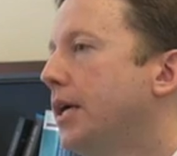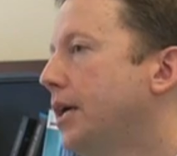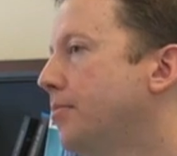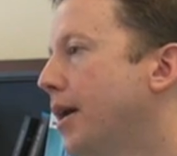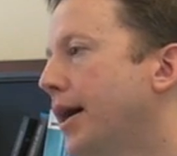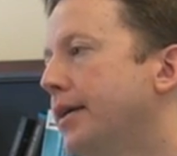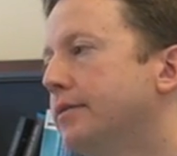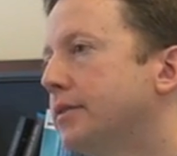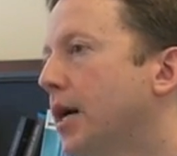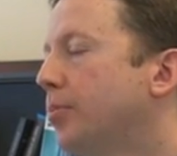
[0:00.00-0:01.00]
In my
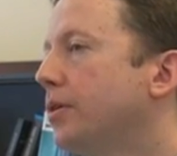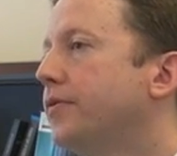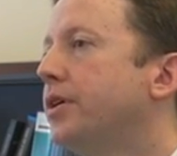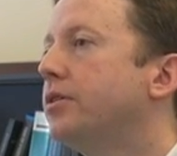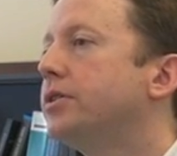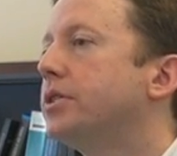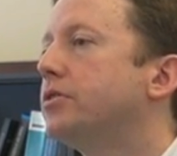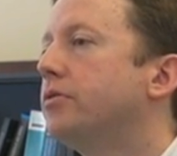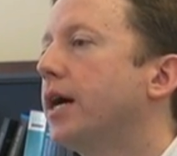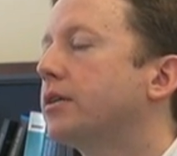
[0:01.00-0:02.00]
couple of years as
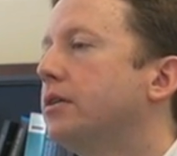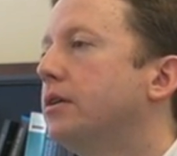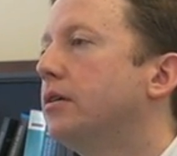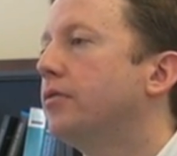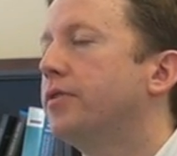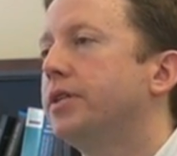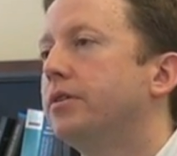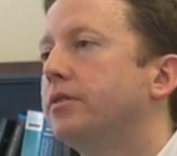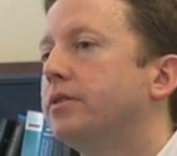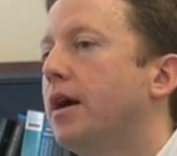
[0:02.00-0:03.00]
director over the
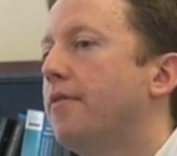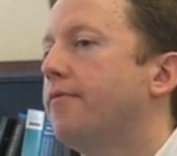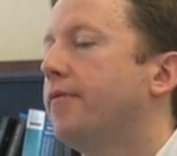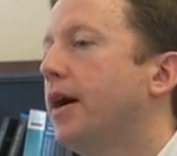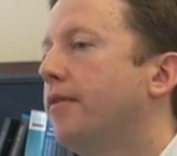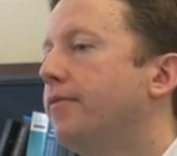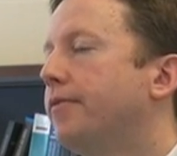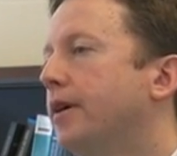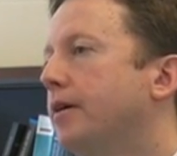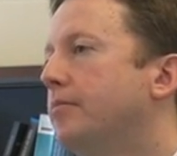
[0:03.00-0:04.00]
years,
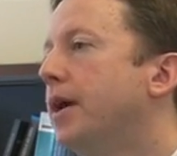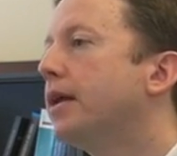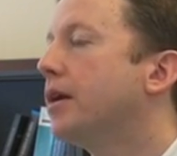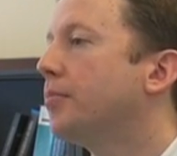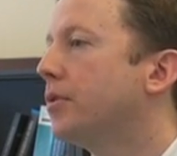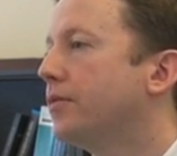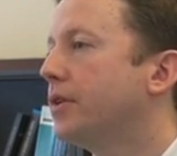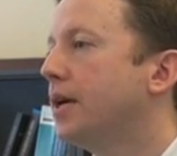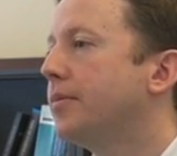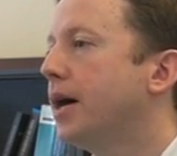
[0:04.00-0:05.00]
I've met a number of
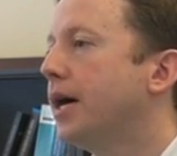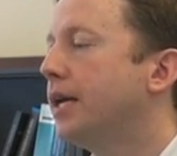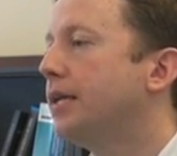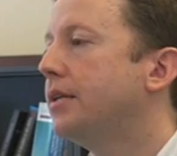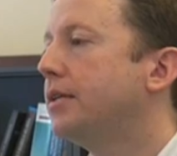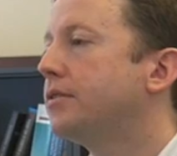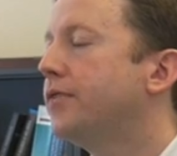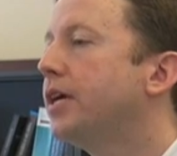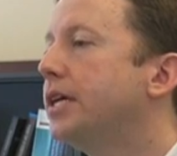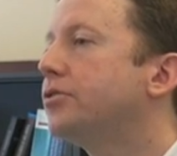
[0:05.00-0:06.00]
alumni, and it's
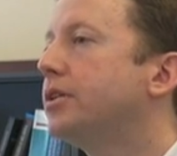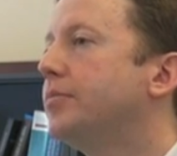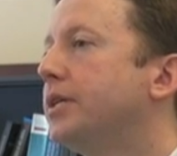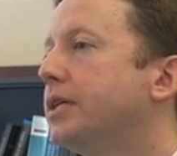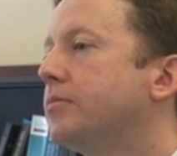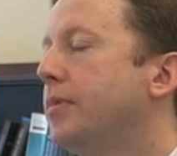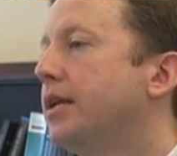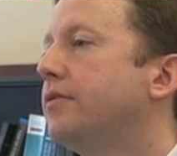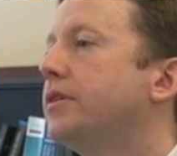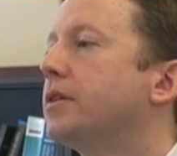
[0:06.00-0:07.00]
very interesting because
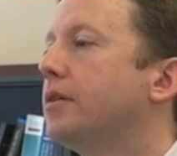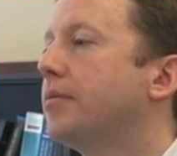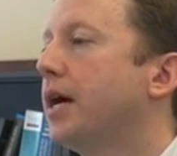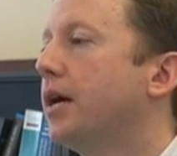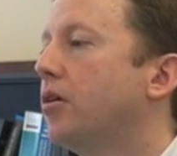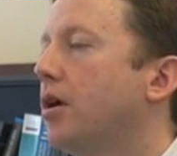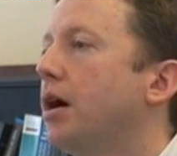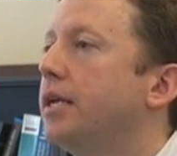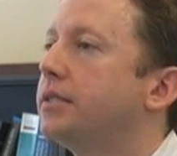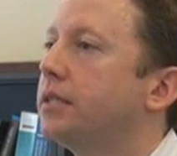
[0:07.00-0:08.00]
many of these alumni are
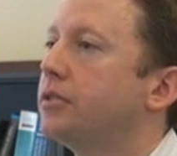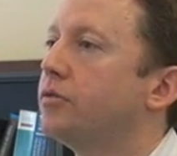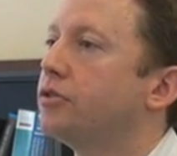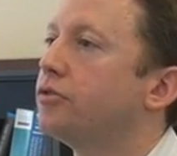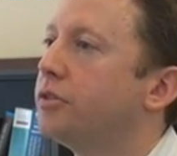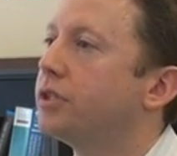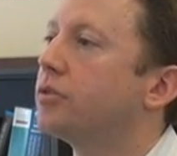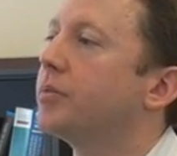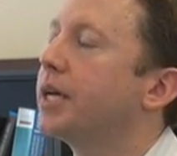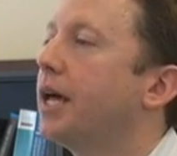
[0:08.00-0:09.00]
not necessarily doing
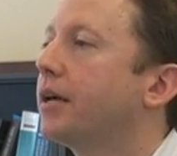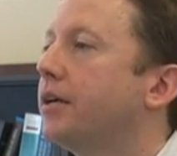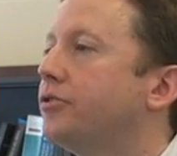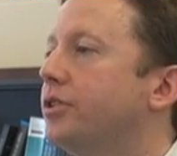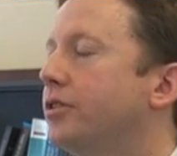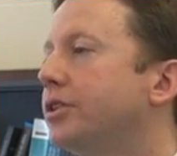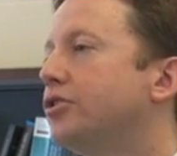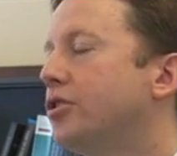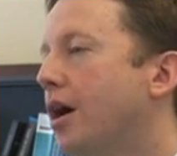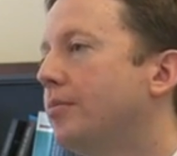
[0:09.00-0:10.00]
traditional mechanical engineering
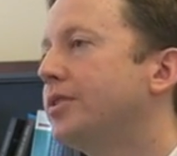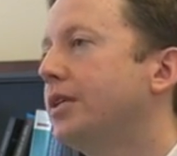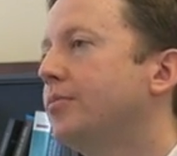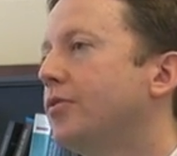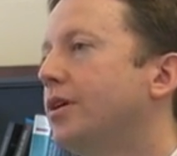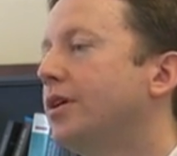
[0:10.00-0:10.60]
jobs anymore.